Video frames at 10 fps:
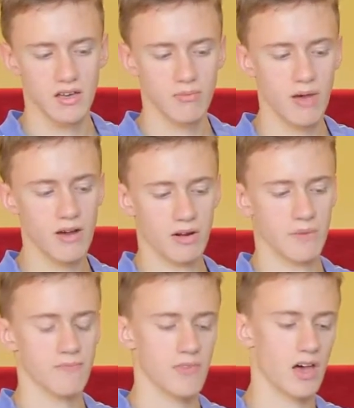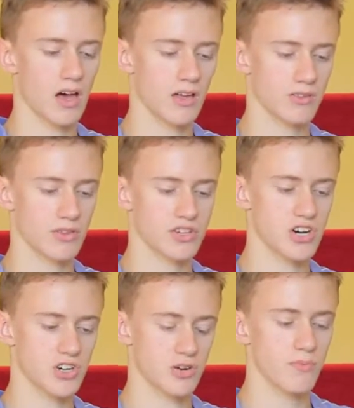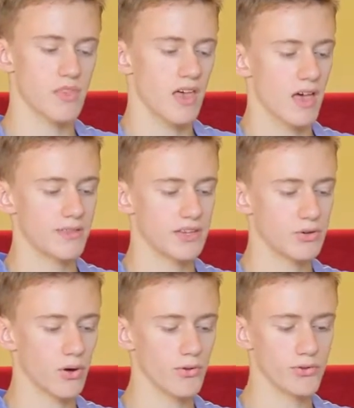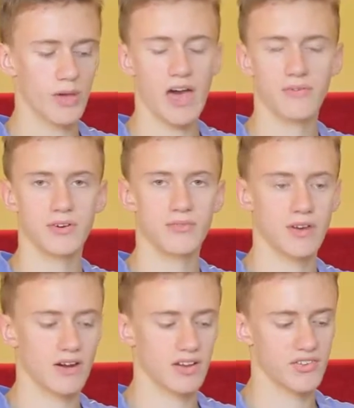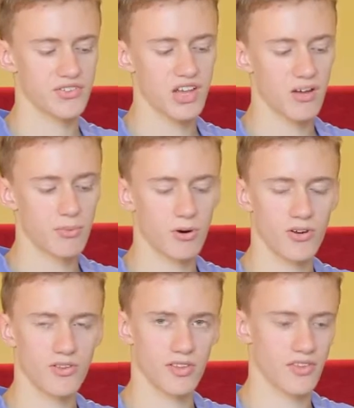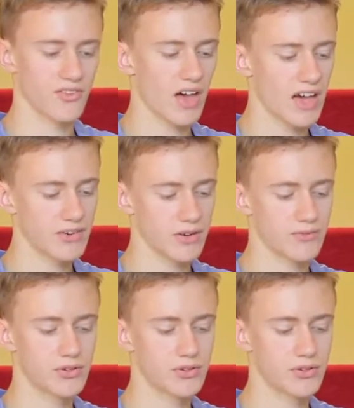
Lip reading: battery, to the charger. And then you also have your various cell ports on the side. You have